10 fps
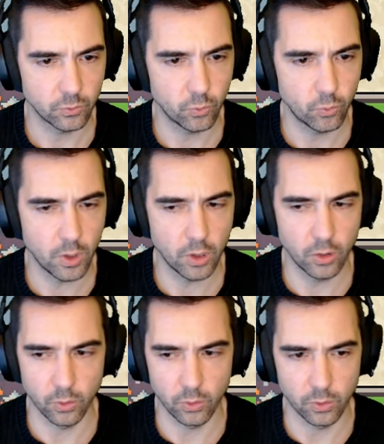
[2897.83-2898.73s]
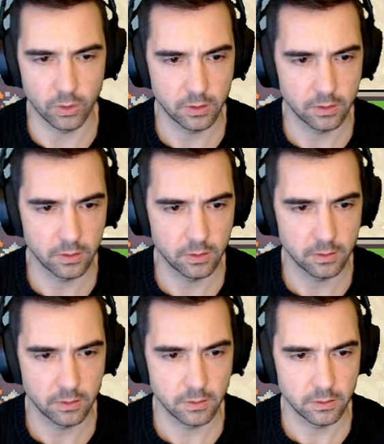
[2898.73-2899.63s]
Whoa.
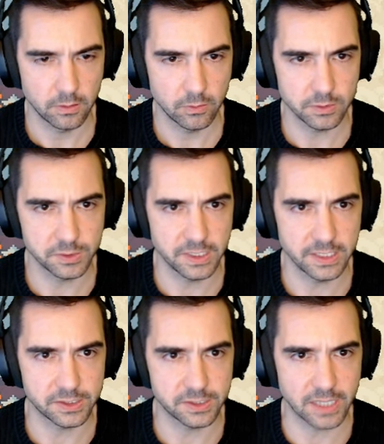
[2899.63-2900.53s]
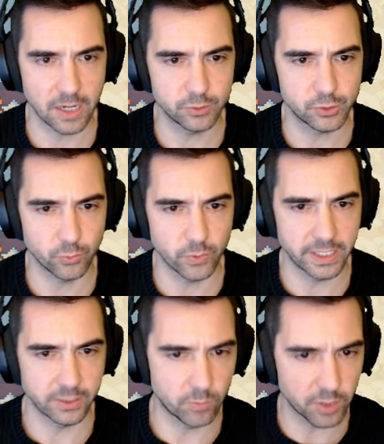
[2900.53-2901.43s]
What is this? Scout's
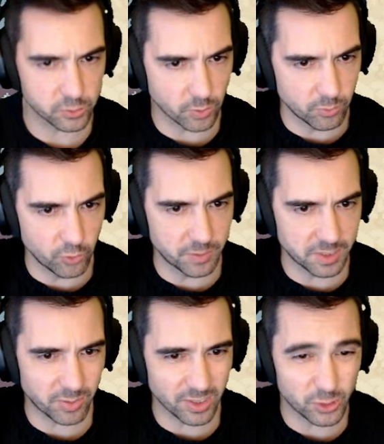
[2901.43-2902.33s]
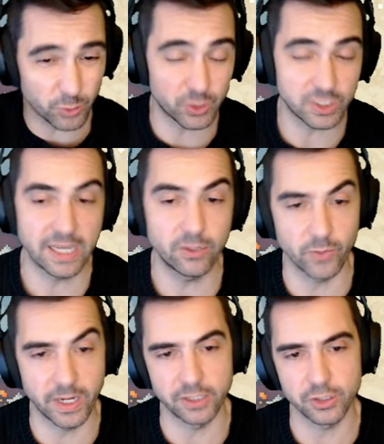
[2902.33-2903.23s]
Ring. Plus one movement, plus two sight
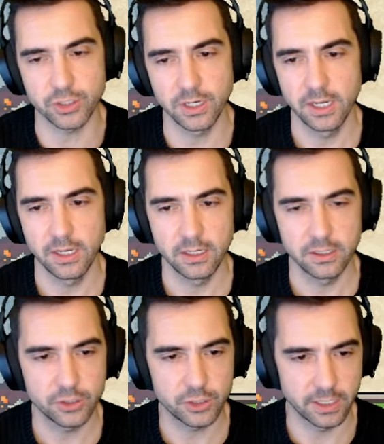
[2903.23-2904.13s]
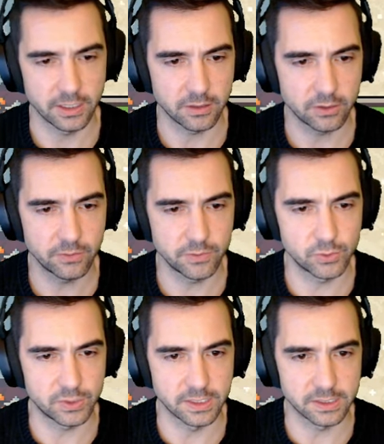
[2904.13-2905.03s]
range. Shit, could have
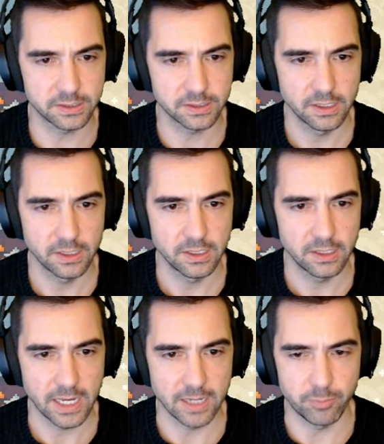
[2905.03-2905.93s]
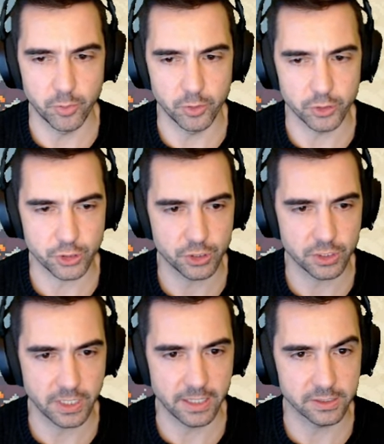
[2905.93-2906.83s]
used this. And push.
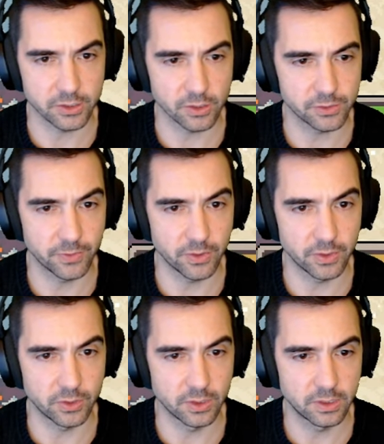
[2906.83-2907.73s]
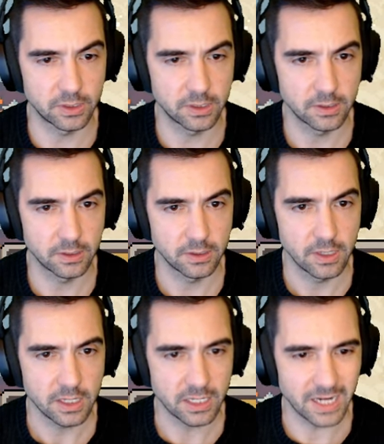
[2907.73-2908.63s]
Yeah, that's also very good.
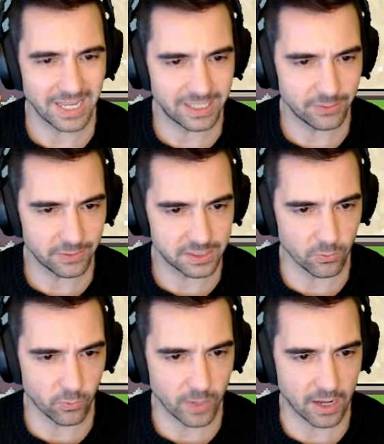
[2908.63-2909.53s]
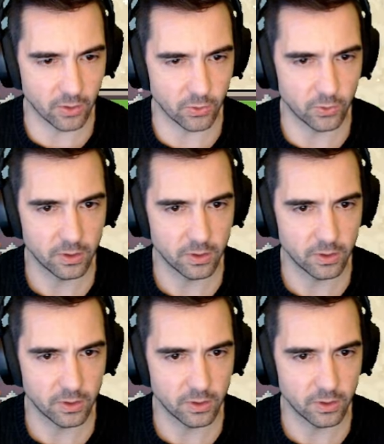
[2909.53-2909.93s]
Can I give it to... Wow.